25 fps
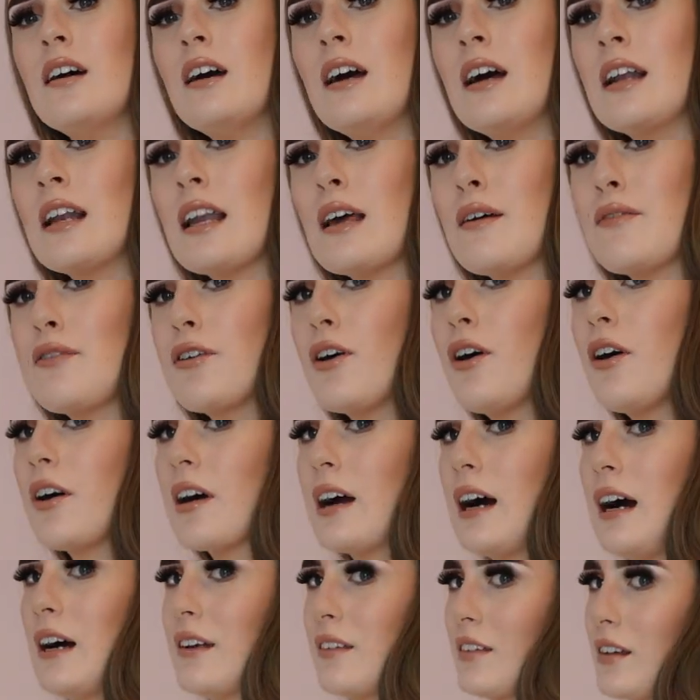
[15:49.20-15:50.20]
leave your
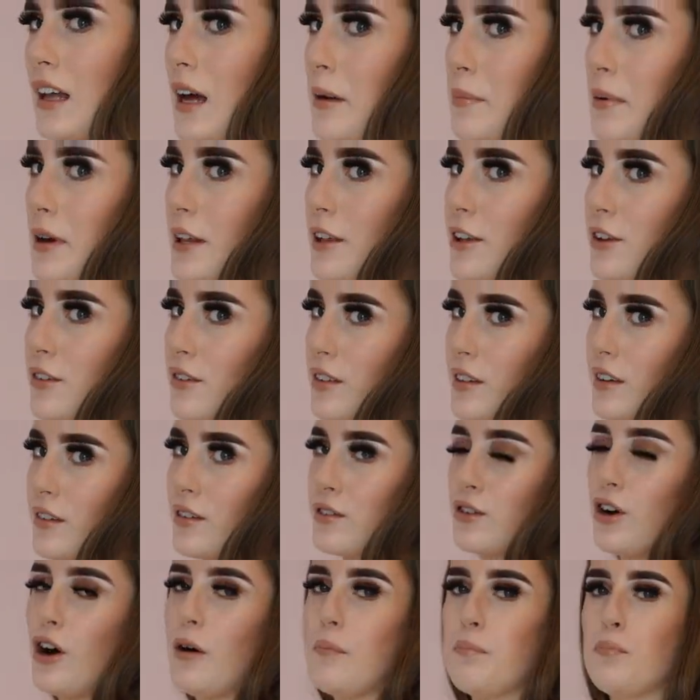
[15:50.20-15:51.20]
guys' like, opinions of this
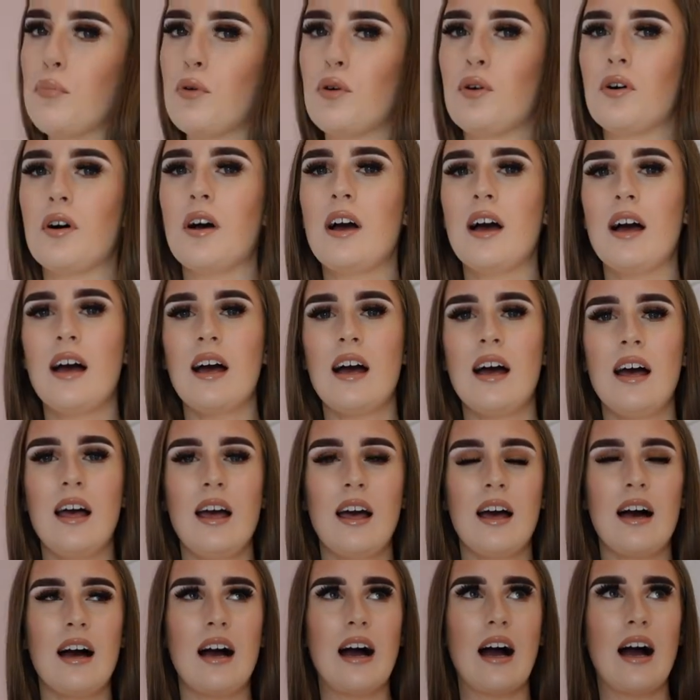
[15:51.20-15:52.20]
top, but
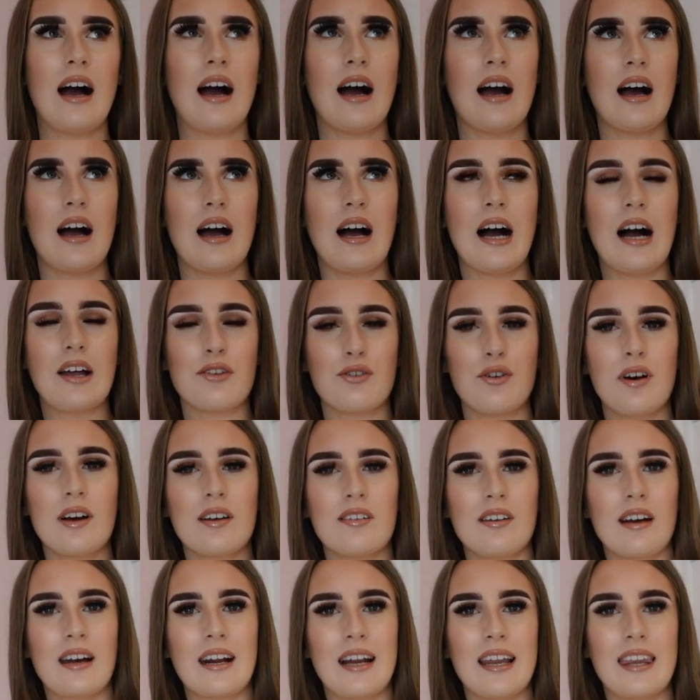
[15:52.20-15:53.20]
I don't
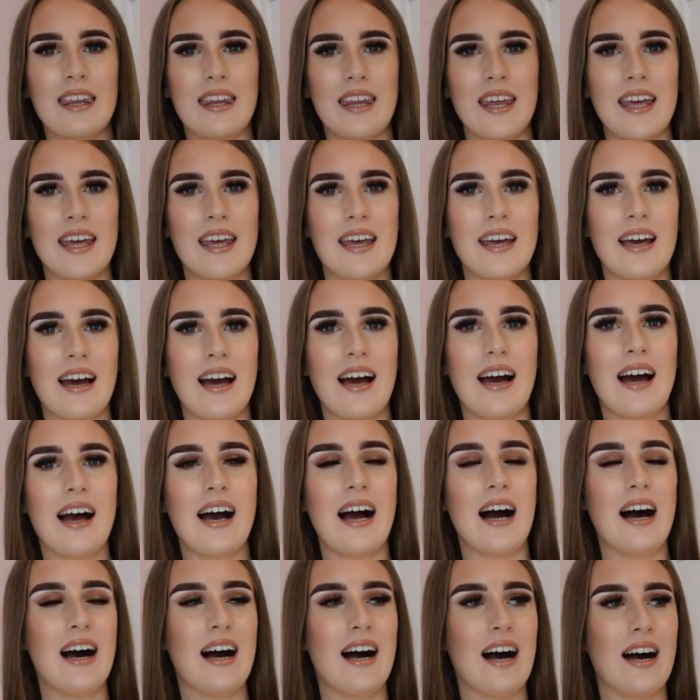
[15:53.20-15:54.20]
exactly think
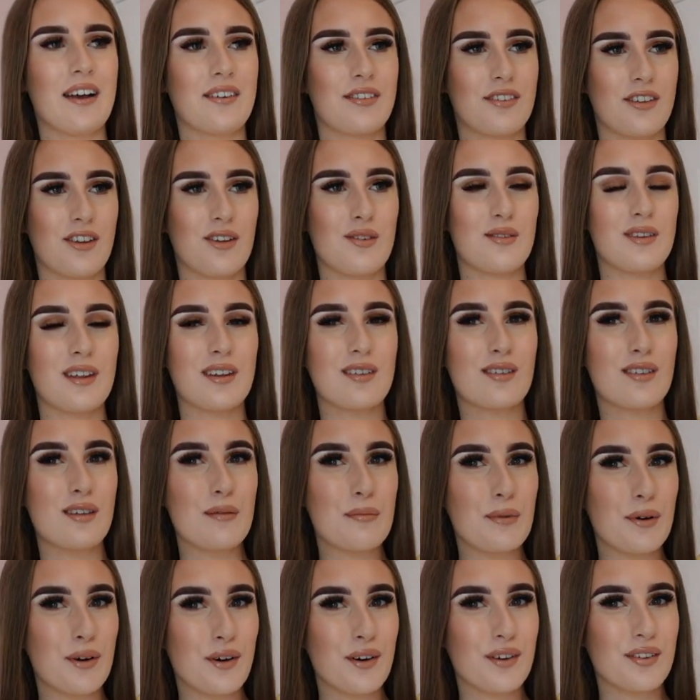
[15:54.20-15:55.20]
I suit this the
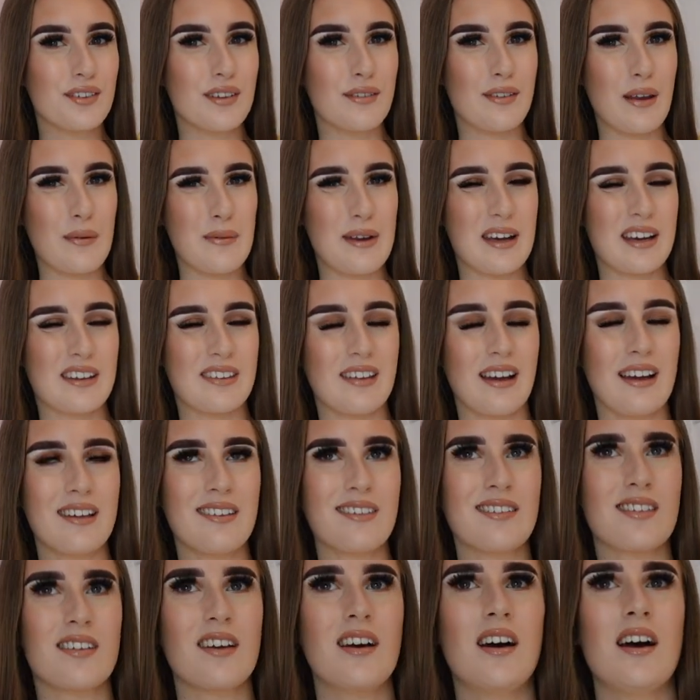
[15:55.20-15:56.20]
most, if that makes
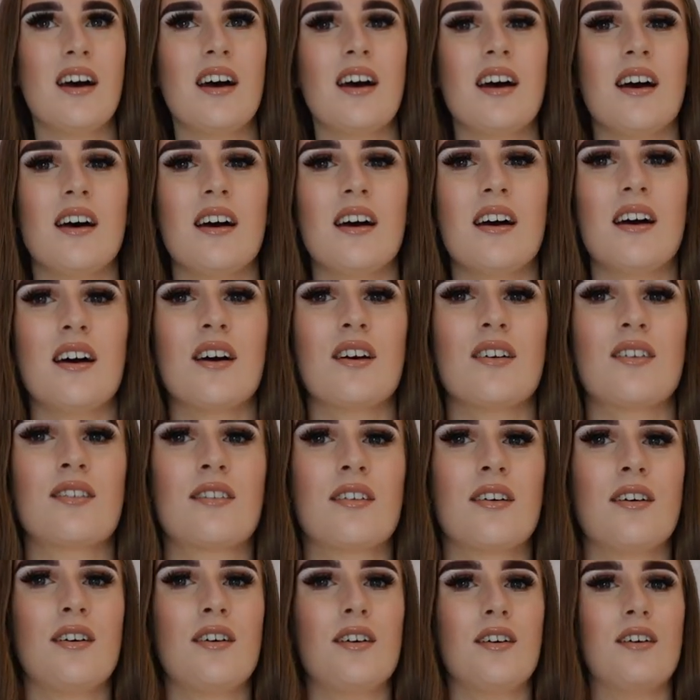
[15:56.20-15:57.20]
sense.
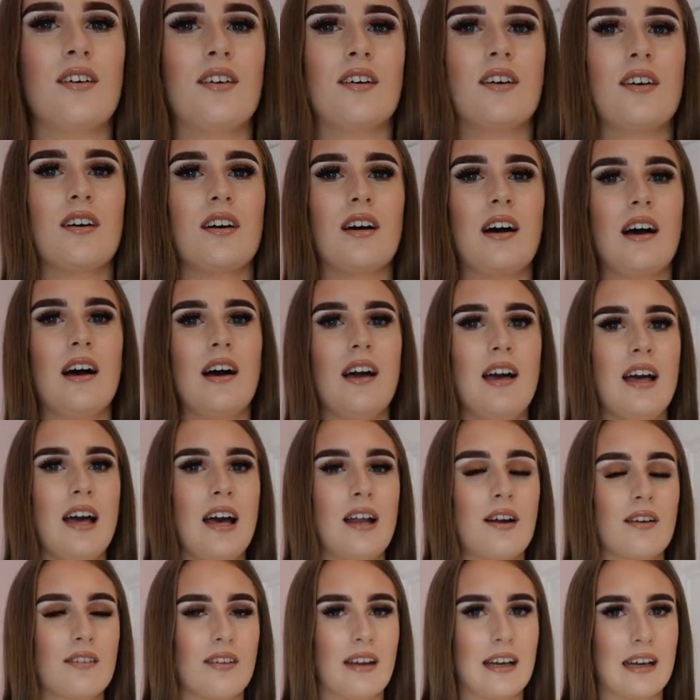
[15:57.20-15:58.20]
So it
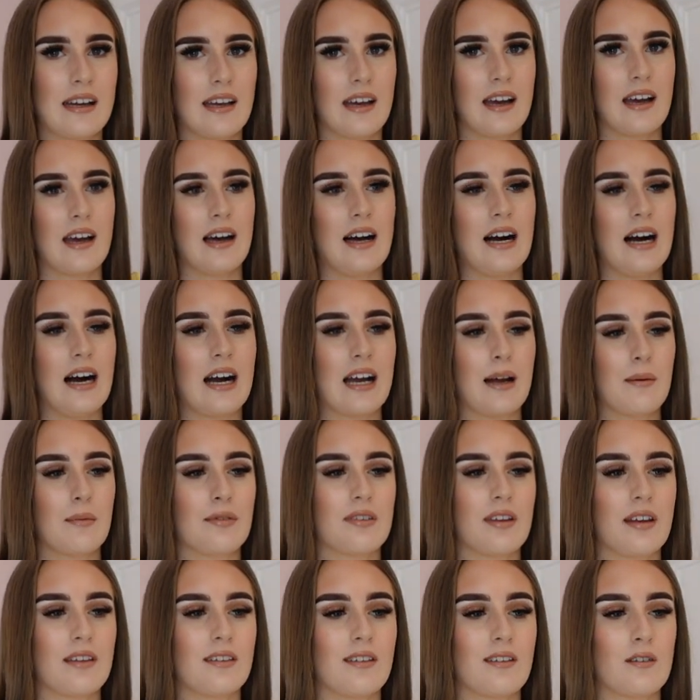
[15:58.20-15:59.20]
looks like I am
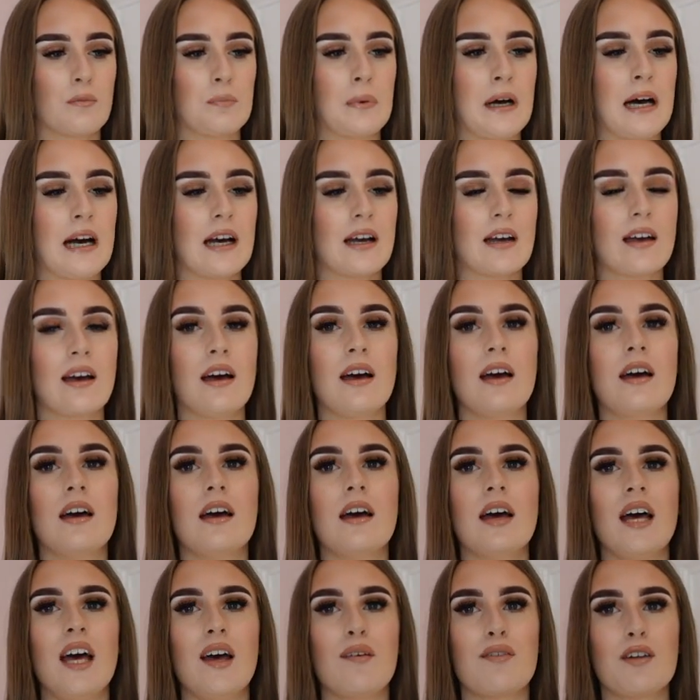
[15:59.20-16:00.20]
sending this back.
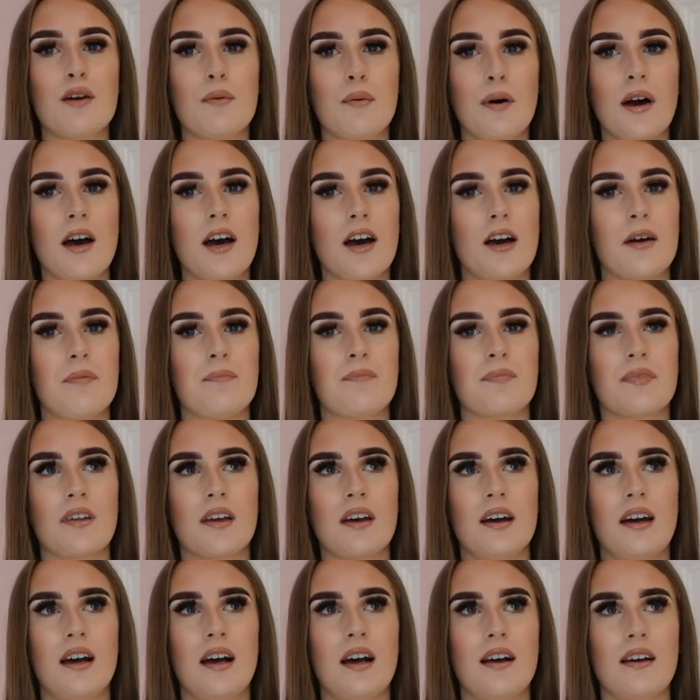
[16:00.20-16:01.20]
If you were
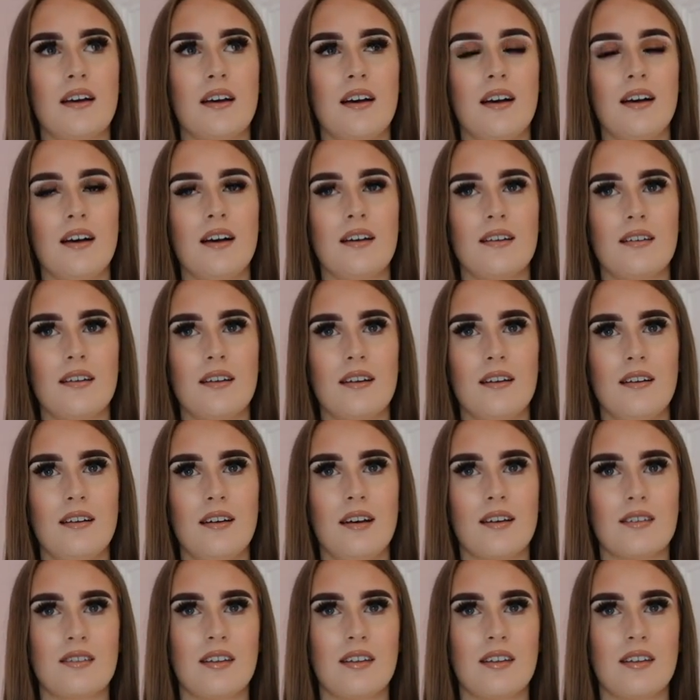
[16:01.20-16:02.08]
a